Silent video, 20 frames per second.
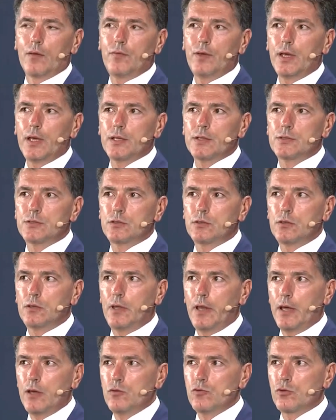think it's
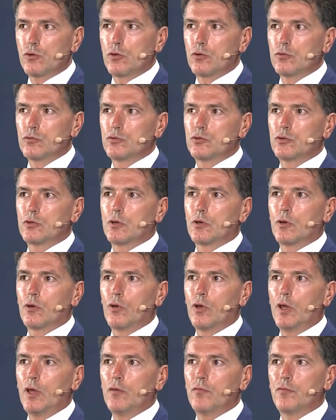dangerous
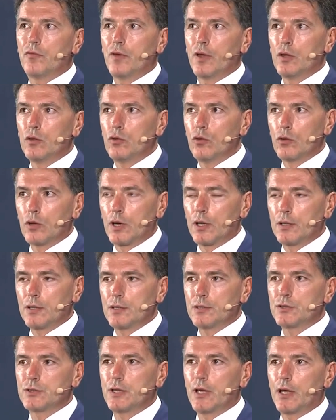if they don't
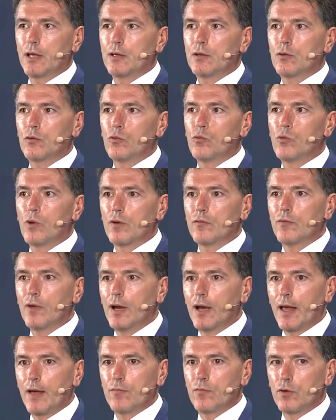understand where the
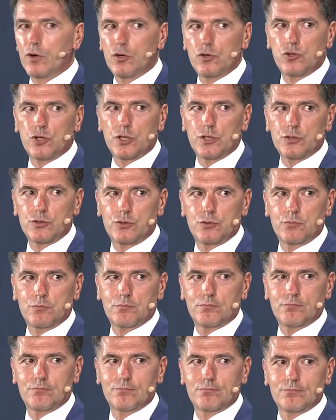leverage is.
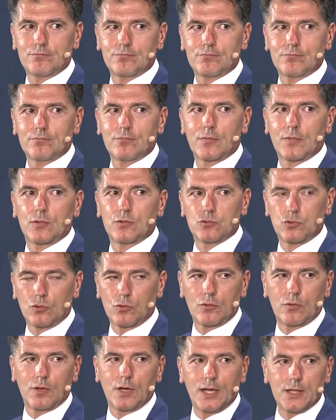So
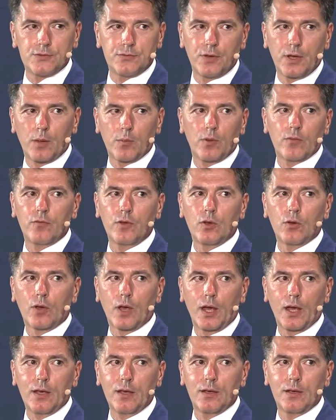let's think about the
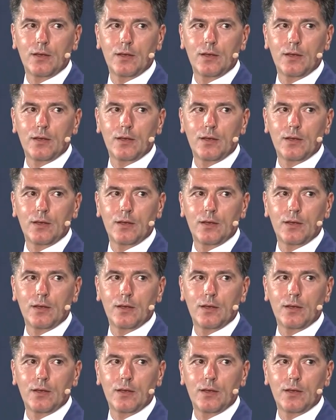UK.